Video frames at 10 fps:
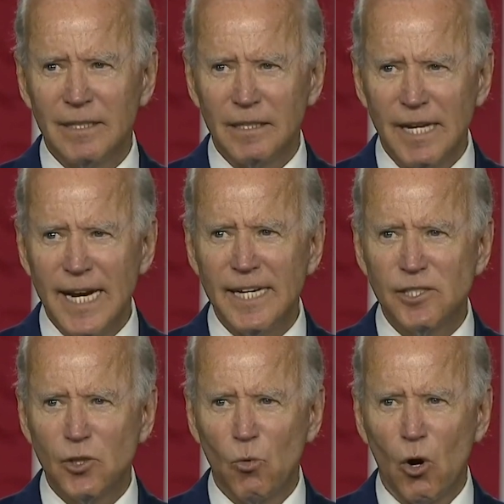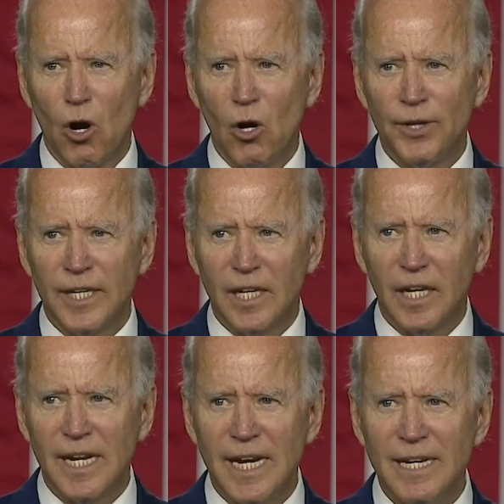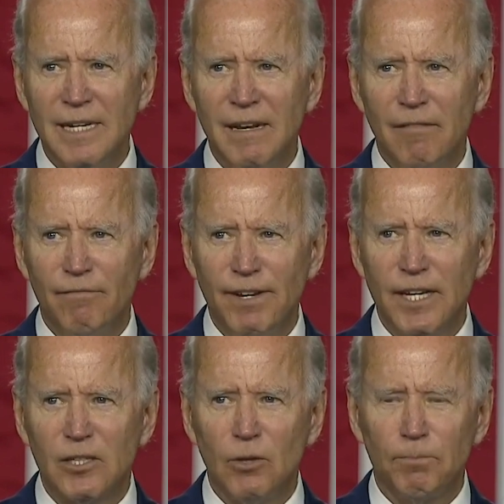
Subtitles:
leads the world in clean vehicle